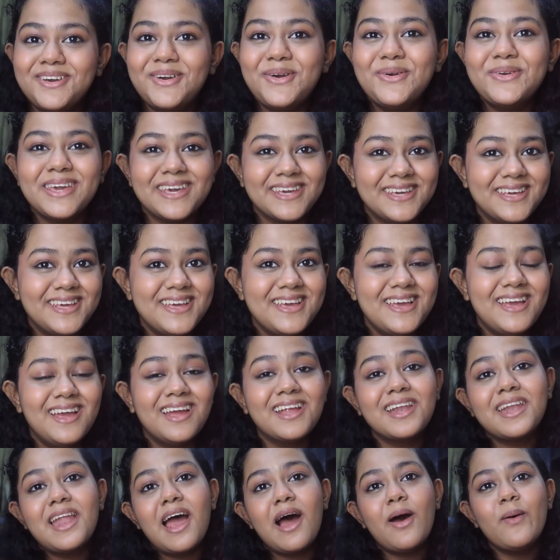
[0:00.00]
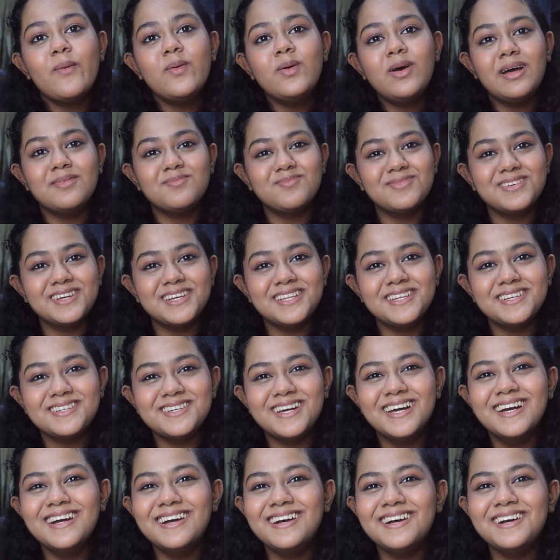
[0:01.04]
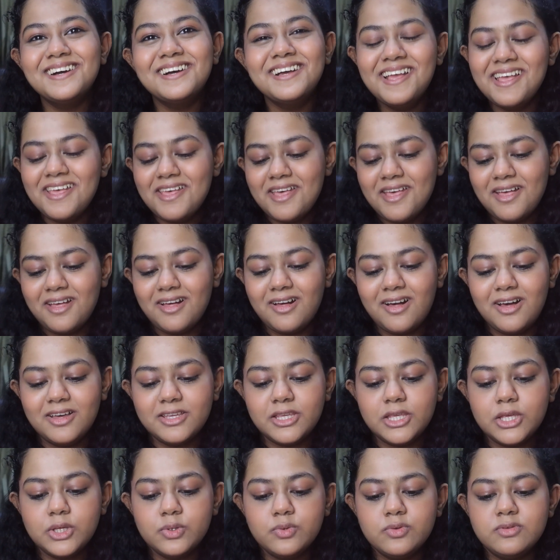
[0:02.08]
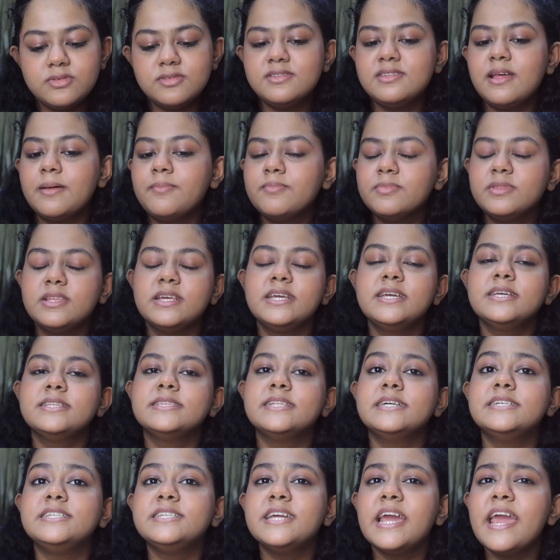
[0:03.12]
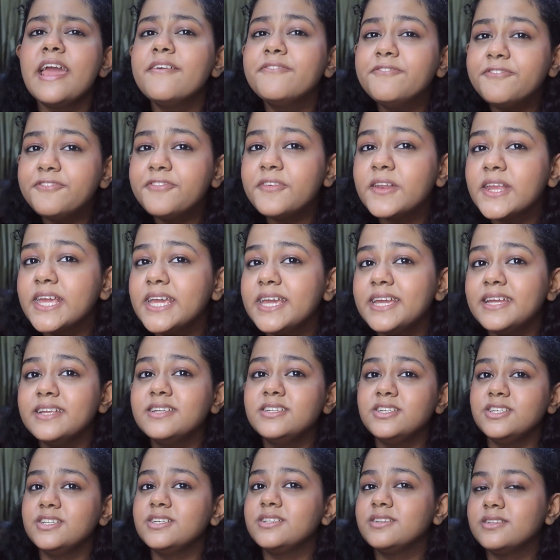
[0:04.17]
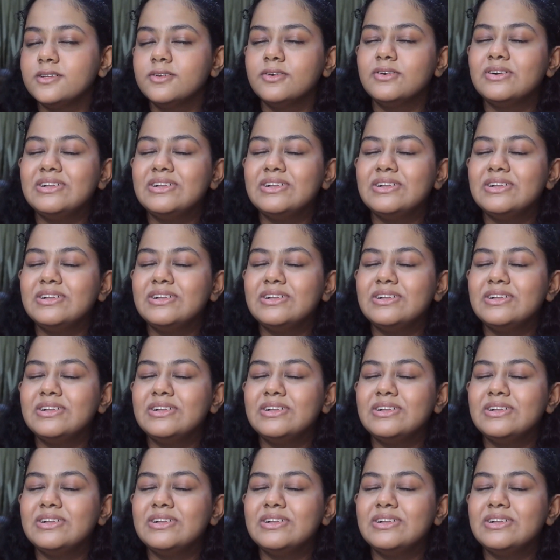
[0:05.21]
Okay, now I'm gonna use something that every Indian